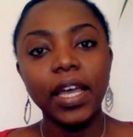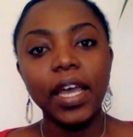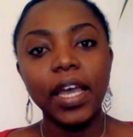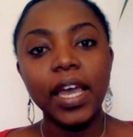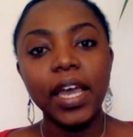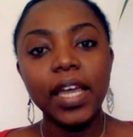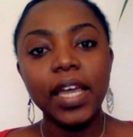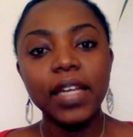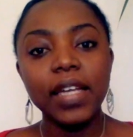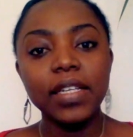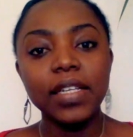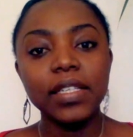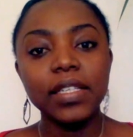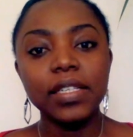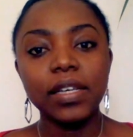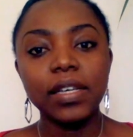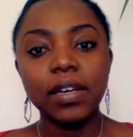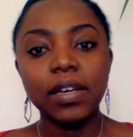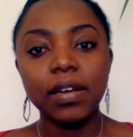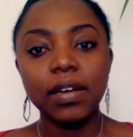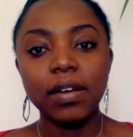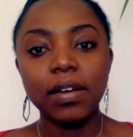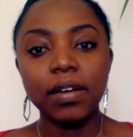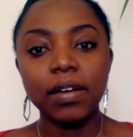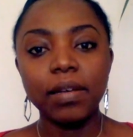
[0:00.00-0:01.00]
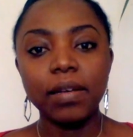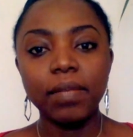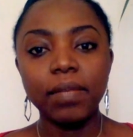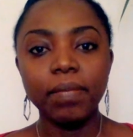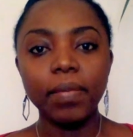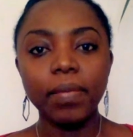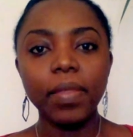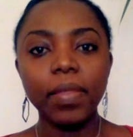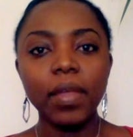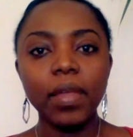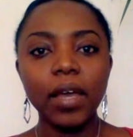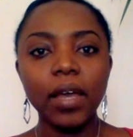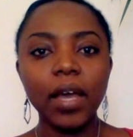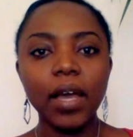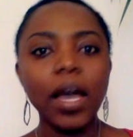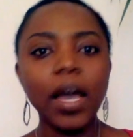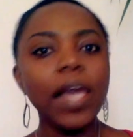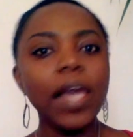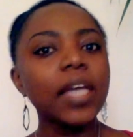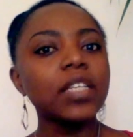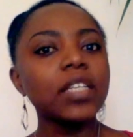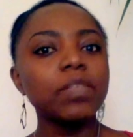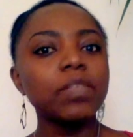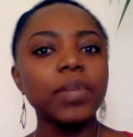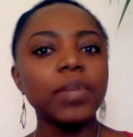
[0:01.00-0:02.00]
And
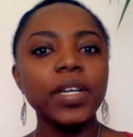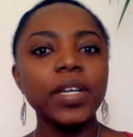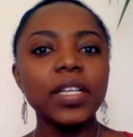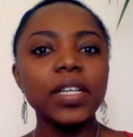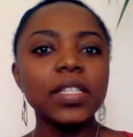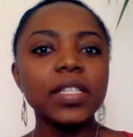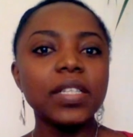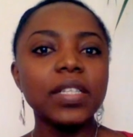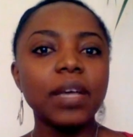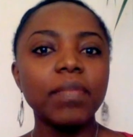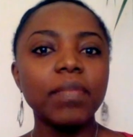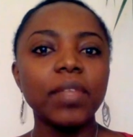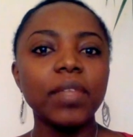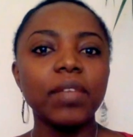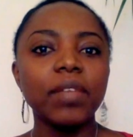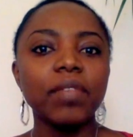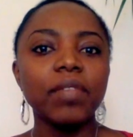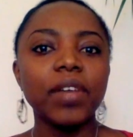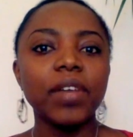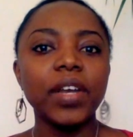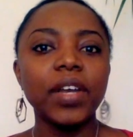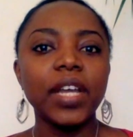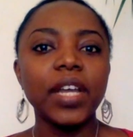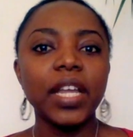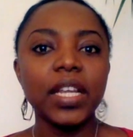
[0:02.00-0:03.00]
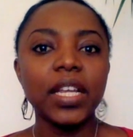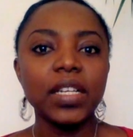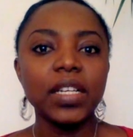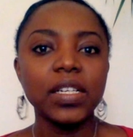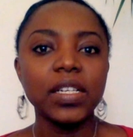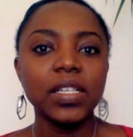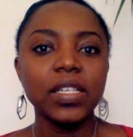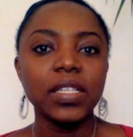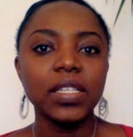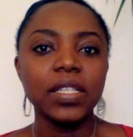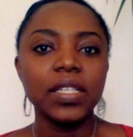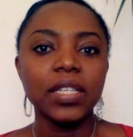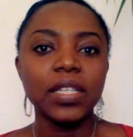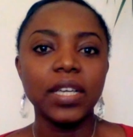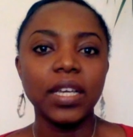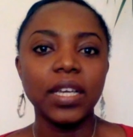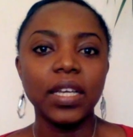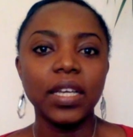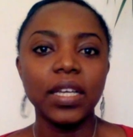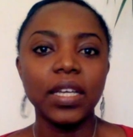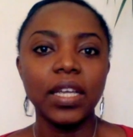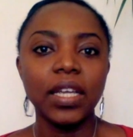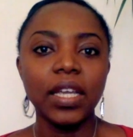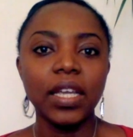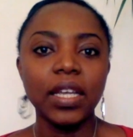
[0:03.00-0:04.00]
I experienced something very
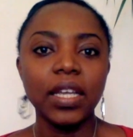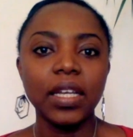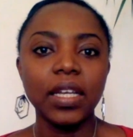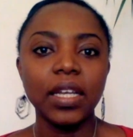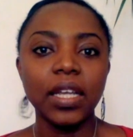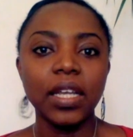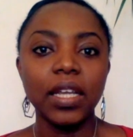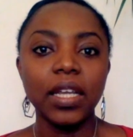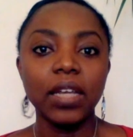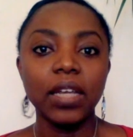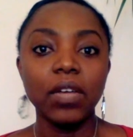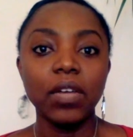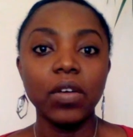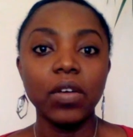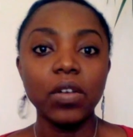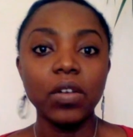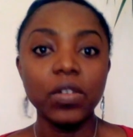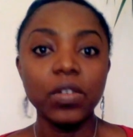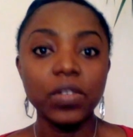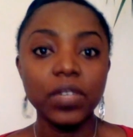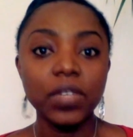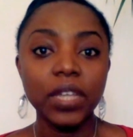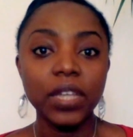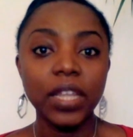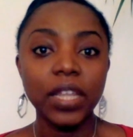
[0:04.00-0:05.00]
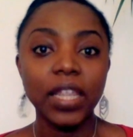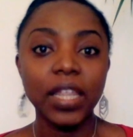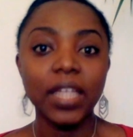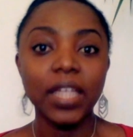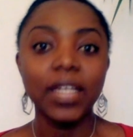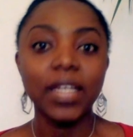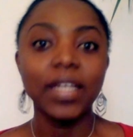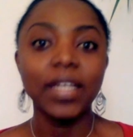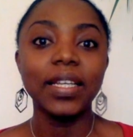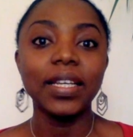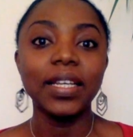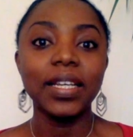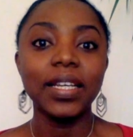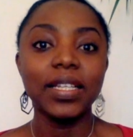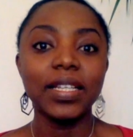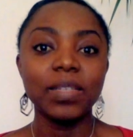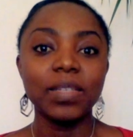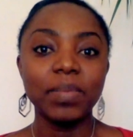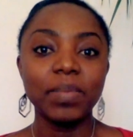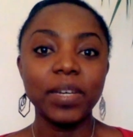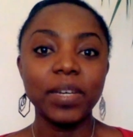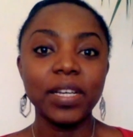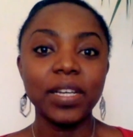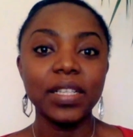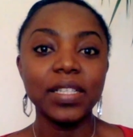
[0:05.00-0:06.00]
interesting in Austria that I didn't
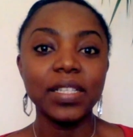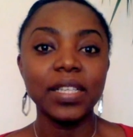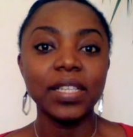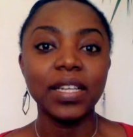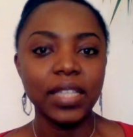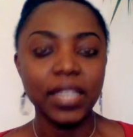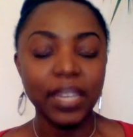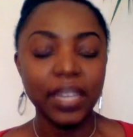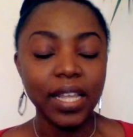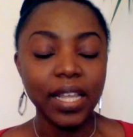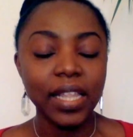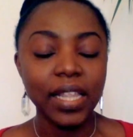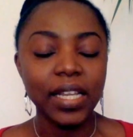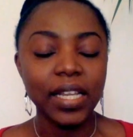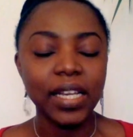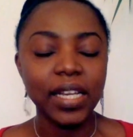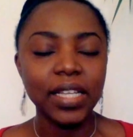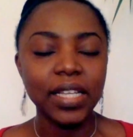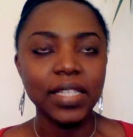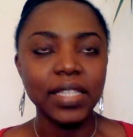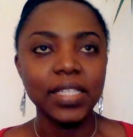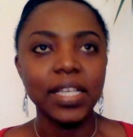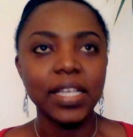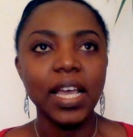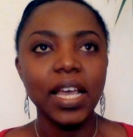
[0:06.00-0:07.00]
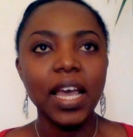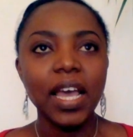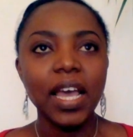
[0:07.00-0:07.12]
experience in the Netherlands.